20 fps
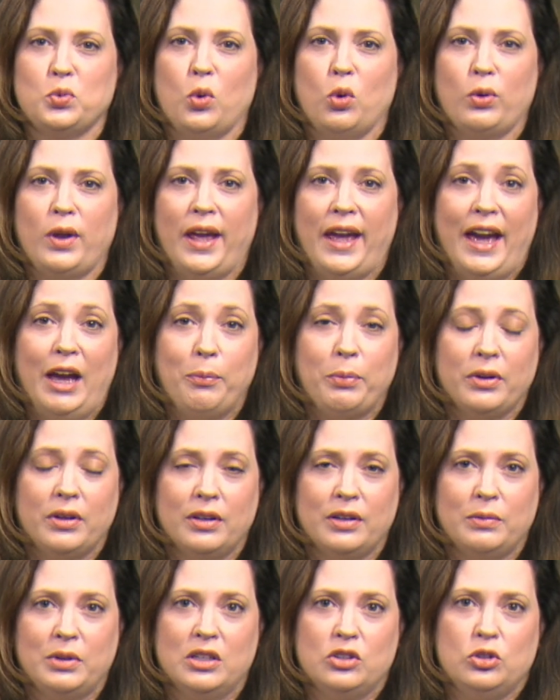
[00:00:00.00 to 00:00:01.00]
won't
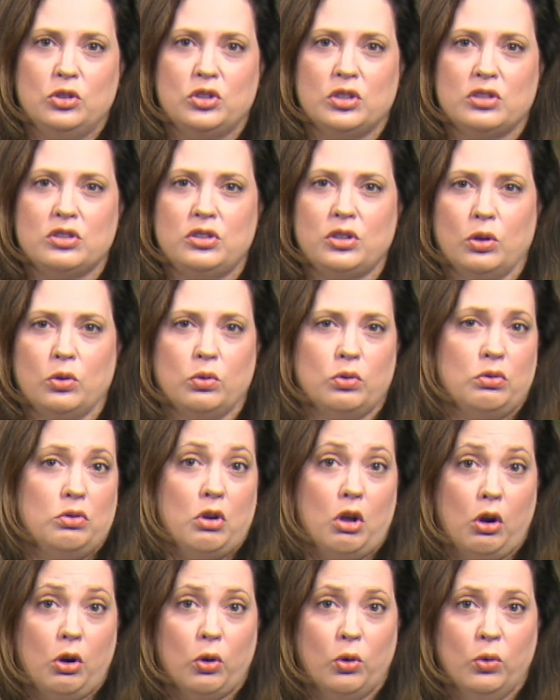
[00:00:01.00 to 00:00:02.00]
happen because you just don't
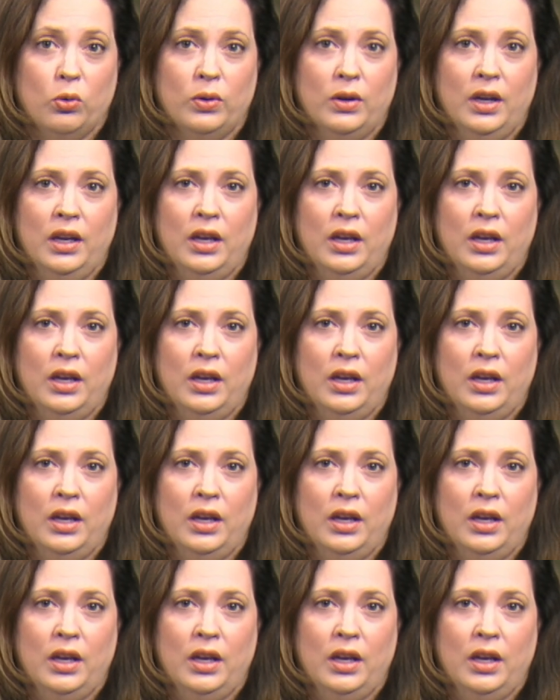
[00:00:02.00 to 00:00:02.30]
know.